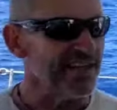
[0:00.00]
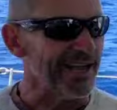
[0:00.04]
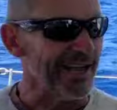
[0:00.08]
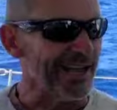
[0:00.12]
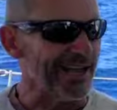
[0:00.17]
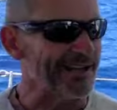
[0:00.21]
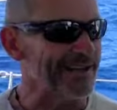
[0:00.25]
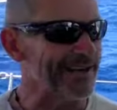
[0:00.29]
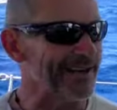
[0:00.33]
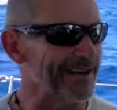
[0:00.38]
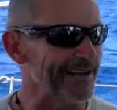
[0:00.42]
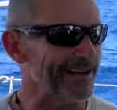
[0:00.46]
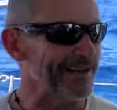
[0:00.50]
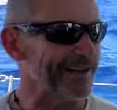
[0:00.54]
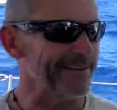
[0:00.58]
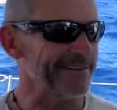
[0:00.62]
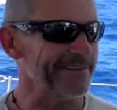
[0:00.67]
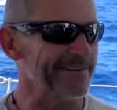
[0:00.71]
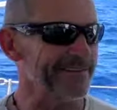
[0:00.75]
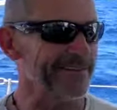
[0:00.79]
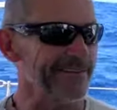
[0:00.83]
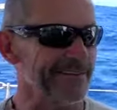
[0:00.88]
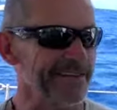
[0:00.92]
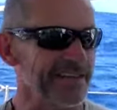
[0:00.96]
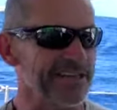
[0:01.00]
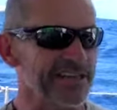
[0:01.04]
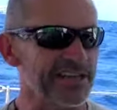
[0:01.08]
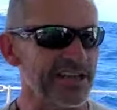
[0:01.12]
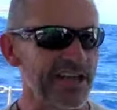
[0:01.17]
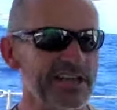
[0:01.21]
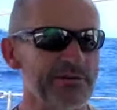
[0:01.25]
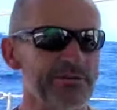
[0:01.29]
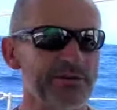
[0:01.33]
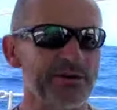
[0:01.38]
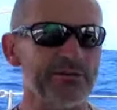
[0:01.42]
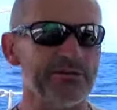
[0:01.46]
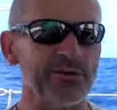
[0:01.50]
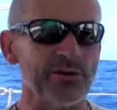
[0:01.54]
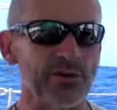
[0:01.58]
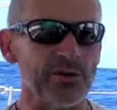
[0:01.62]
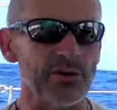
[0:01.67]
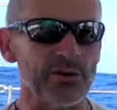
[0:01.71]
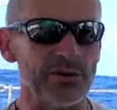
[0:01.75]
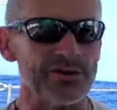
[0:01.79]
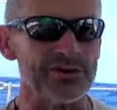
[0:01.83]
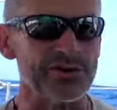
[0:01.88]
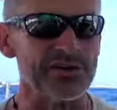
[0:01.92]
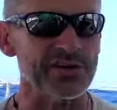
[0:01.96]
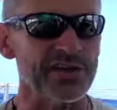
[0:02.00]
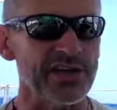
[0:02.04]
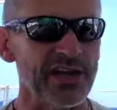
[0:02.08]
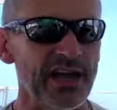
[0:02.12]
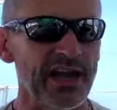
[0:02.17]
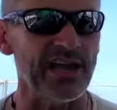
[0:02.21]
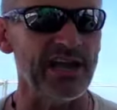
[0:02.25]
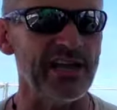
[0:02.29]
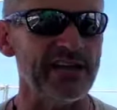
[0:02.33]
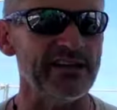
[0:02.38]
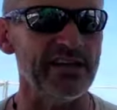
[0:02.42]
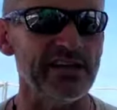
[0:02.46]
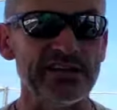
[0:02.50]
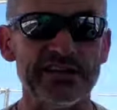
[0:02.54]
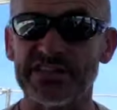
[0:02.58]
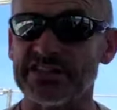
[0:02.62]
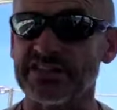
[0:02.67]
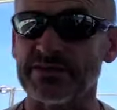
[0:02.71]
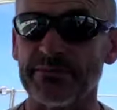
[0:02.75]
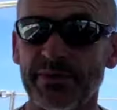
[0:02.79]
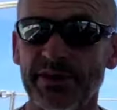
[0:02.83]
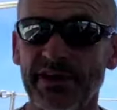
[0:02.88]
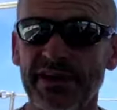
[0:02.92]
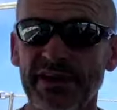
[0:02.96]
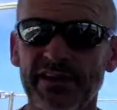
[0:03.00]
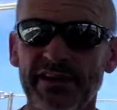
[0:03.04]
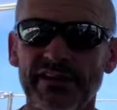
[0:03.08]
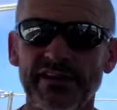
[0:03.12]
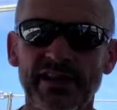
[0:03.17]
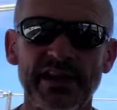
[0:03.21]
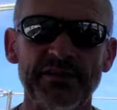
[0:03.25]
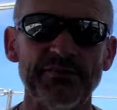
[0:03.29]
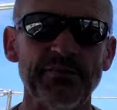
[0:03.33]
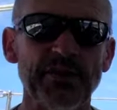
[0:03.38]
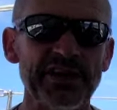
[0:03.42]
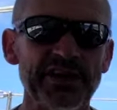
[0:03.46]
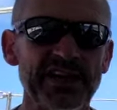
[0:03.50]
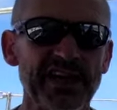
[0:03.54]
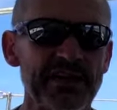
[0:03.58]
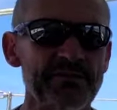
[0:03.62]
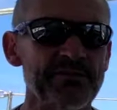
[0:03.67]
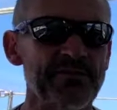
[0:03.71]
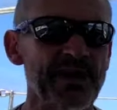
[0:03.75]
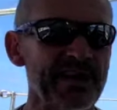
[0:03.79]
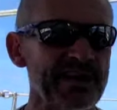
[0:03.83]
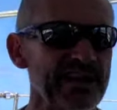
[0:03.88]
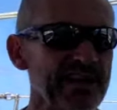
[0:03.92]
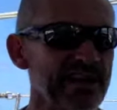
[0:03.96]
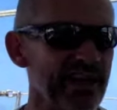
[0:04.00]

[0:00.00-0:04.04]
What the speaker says: and he came on board and then disappeared, and then when he came back